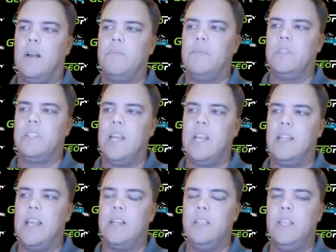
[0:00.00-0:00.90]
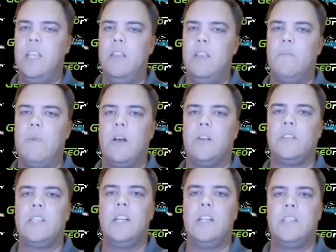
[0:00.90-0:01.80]
Send that to the email,
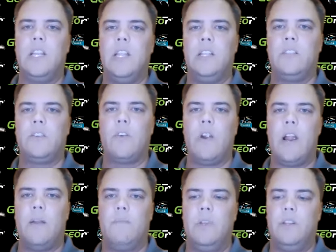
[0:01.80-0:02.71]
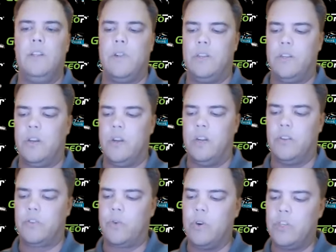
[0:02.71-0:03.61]
send it to Instagram,
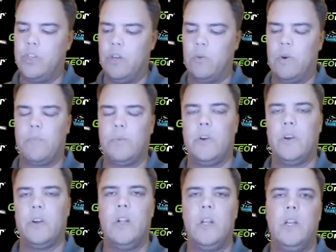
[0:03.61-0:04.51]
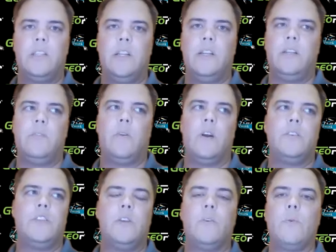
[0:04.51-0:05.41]
minitrencher_GeoRipper, send it to our
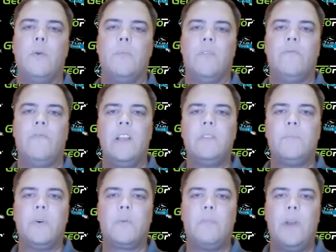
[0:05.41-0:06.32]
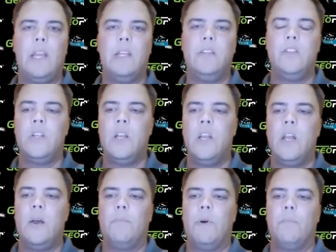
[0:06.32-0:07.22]
GeoRipper Facebook page.
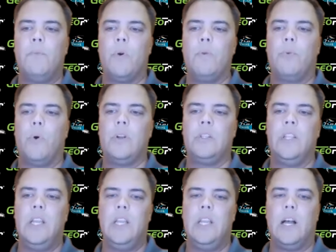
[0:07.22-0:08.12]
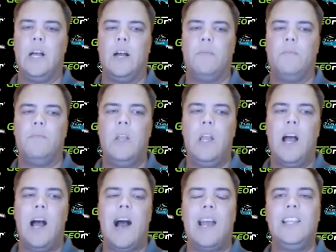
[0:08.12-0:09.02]
But more importantly,
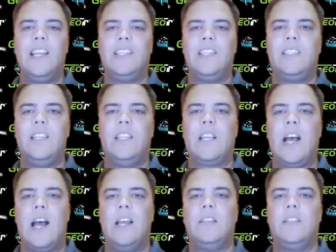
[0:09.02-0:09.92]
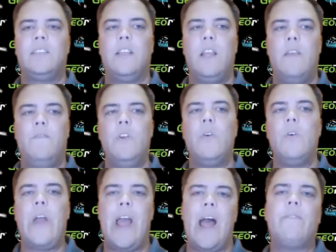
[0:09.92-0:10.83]
I'd like to see the guys, if you
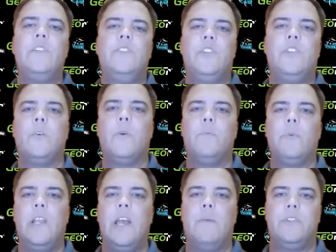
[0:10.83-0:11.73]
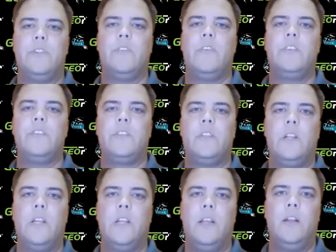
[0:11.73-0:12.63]
don't have a GeoRipper yet, but you're
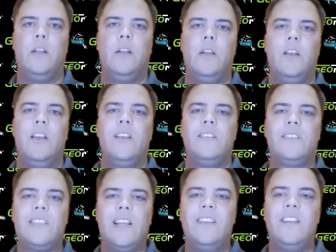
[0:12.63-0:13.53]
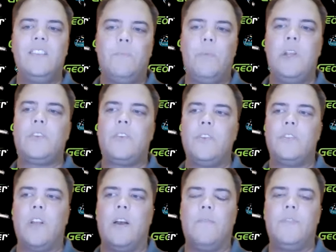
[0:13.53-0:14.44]
interested in it, send us
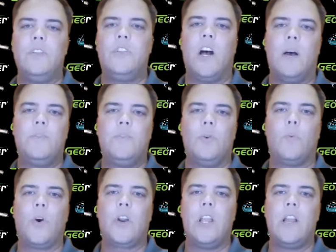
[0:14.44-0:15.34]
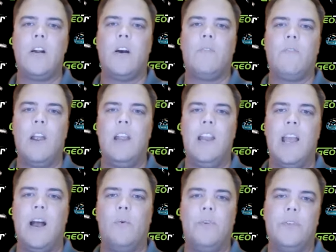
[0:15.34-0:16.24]
pictures of the jobs you're working on right
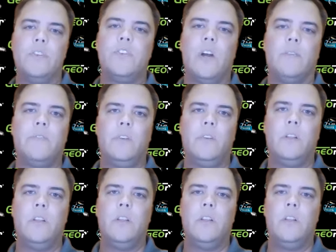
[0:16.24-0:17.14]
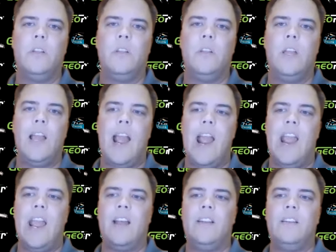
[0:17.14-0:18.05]
now with a shovel,
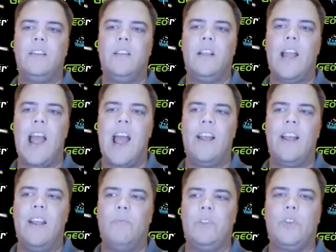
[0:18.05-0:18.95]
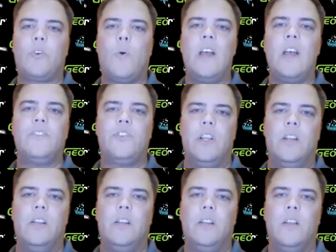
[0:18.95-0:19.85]
and with the
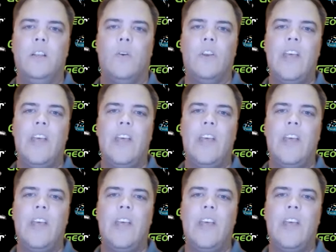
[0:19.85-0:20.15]
question or the